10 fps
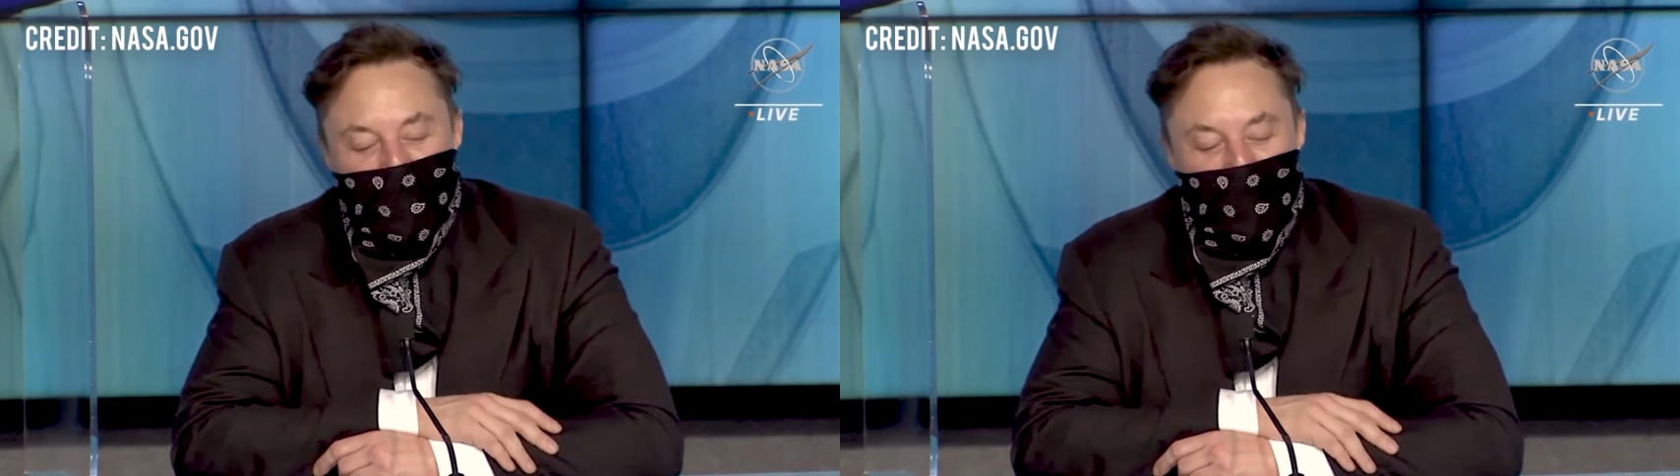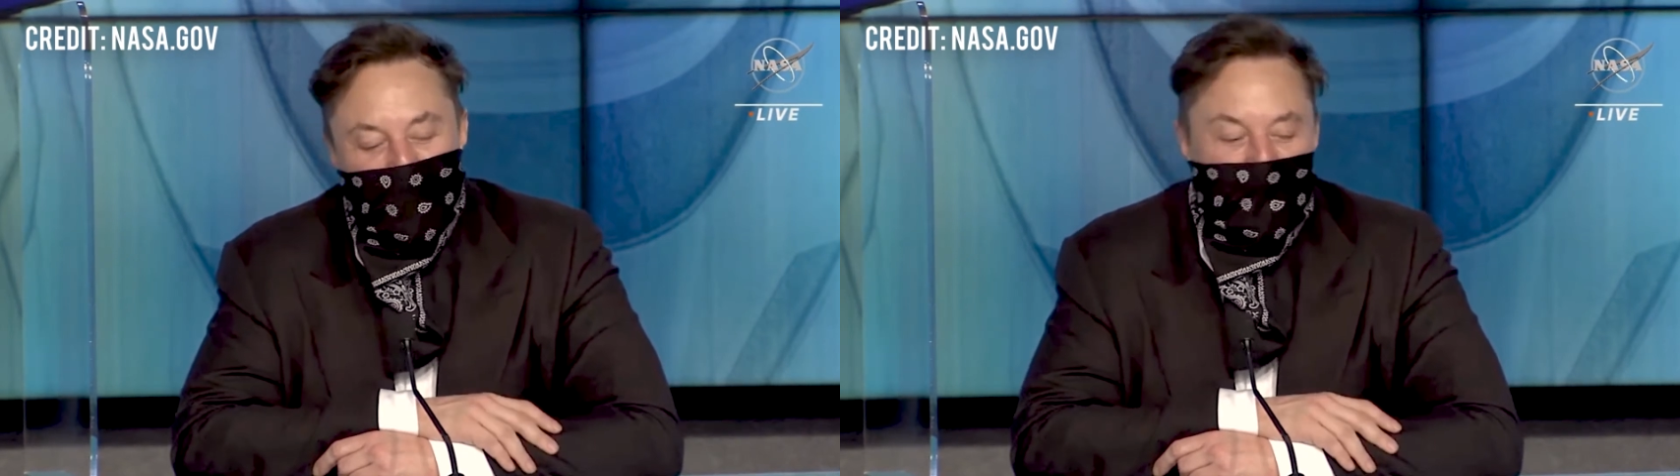
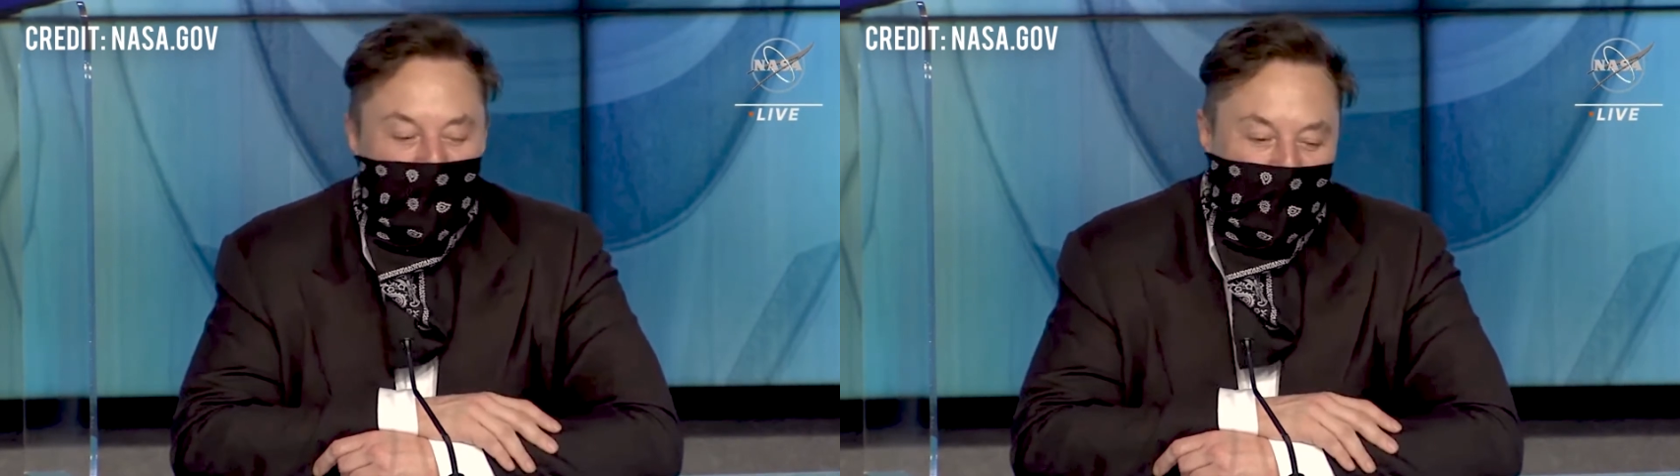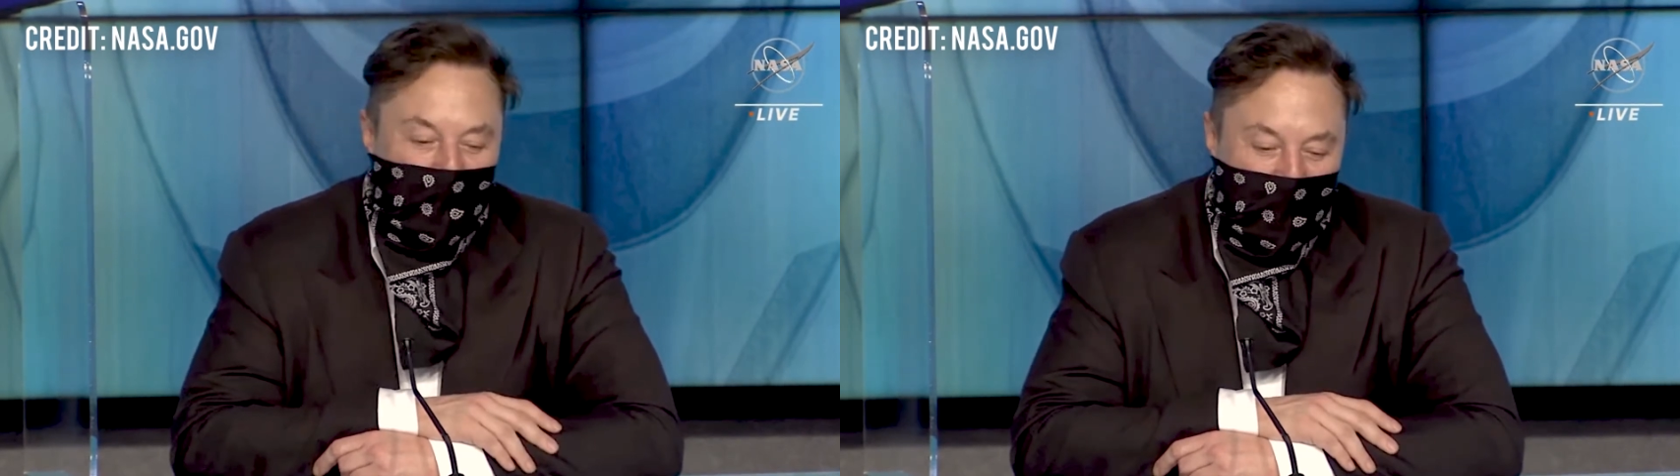the
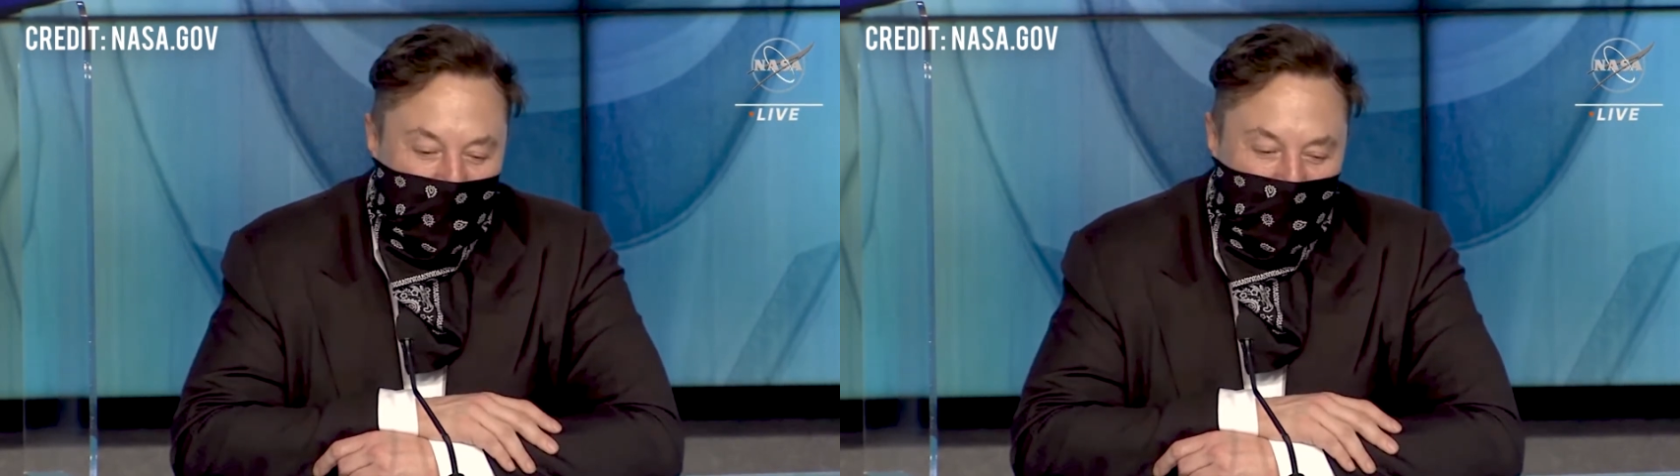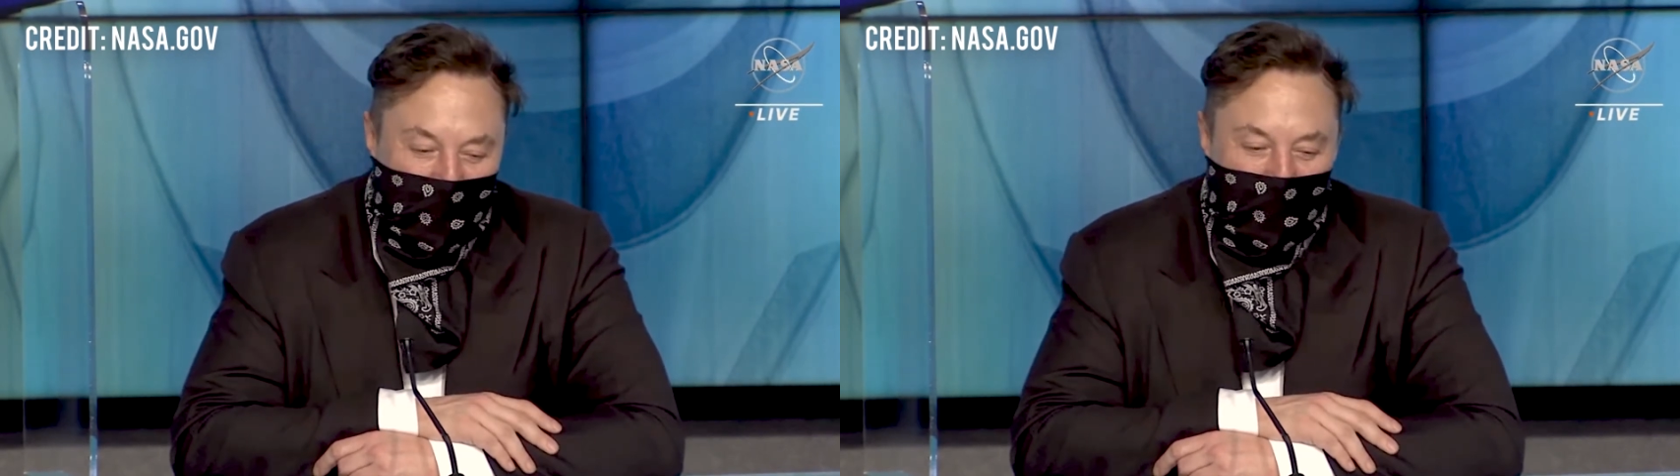
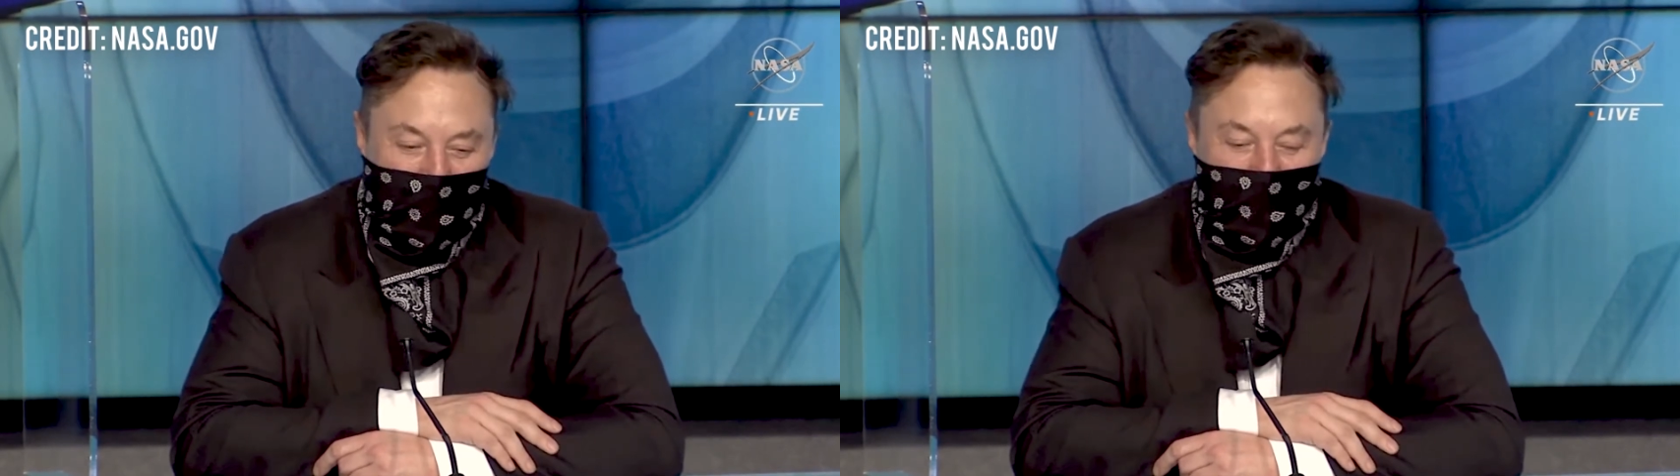thing about